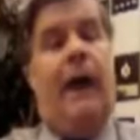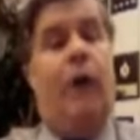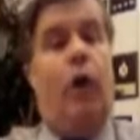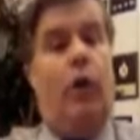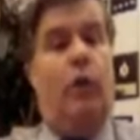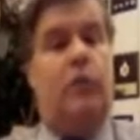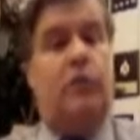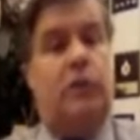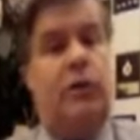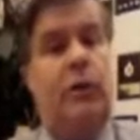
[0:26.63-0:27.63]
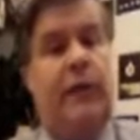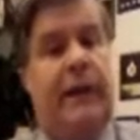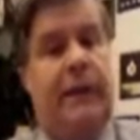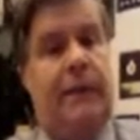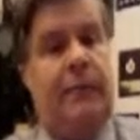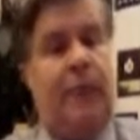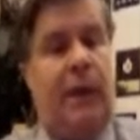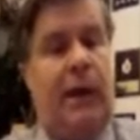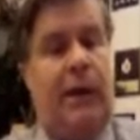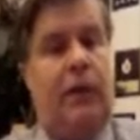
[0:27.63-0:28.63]
I know you're also doing,
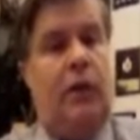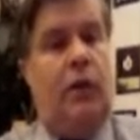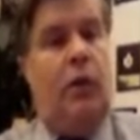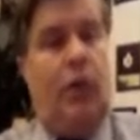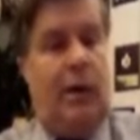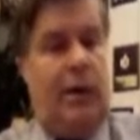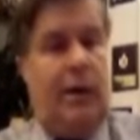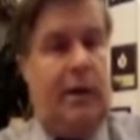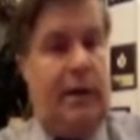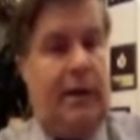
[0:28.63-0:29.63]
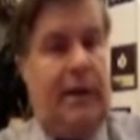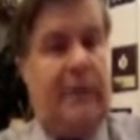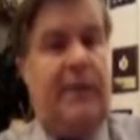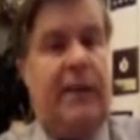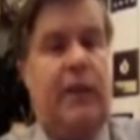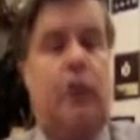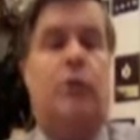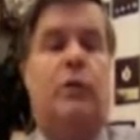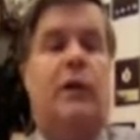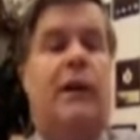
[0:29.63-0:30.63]
I think you
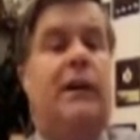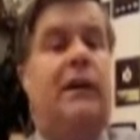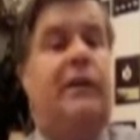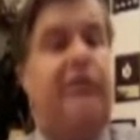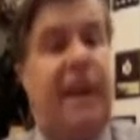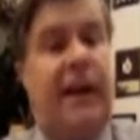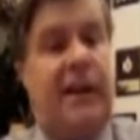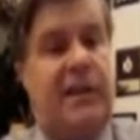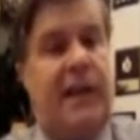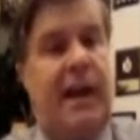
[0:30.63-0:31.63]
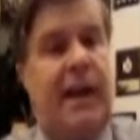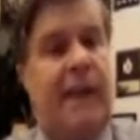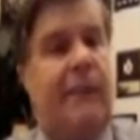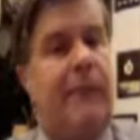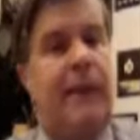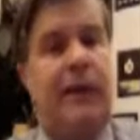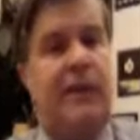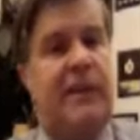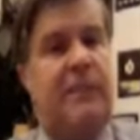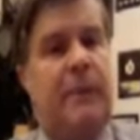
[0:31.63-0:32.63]
do fillers. And many of
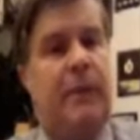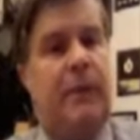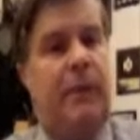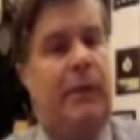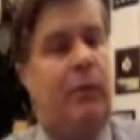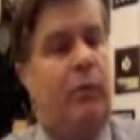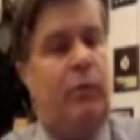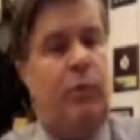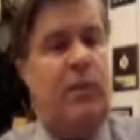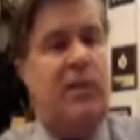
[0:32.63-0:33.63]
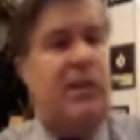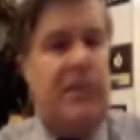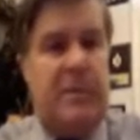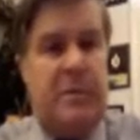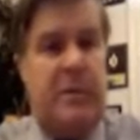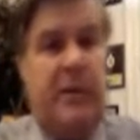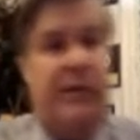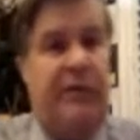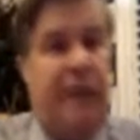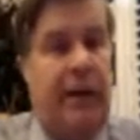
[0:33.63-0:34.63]
us people, I mean, what's the difference between a
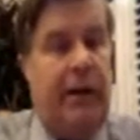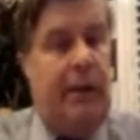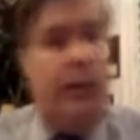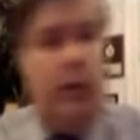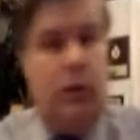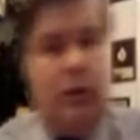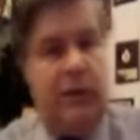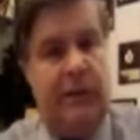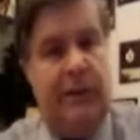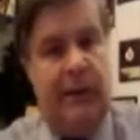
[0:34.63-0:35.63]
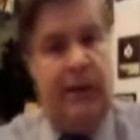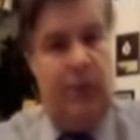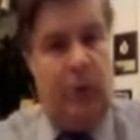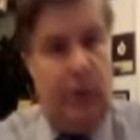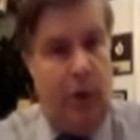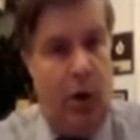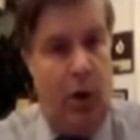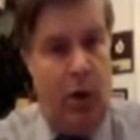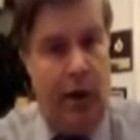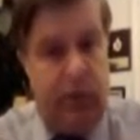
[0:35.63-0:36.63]
filler and a Botox? I mean, don't they
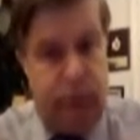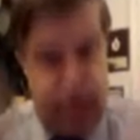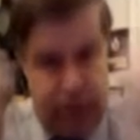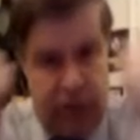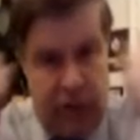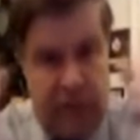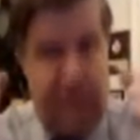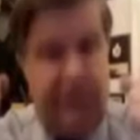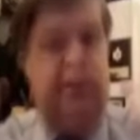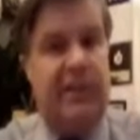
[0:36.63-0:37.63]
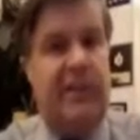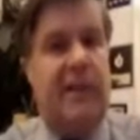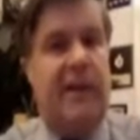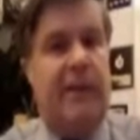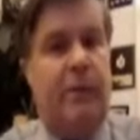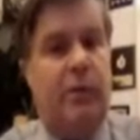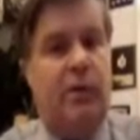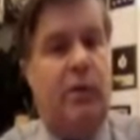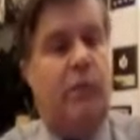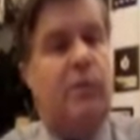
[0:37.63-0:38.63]
all like just fill things up or
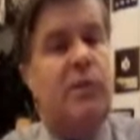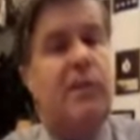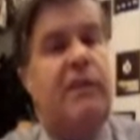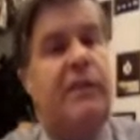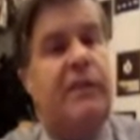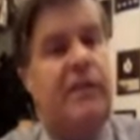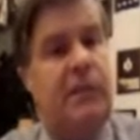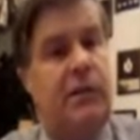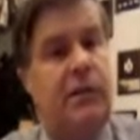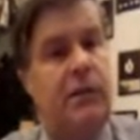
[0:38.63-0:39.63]
so? What's the difference?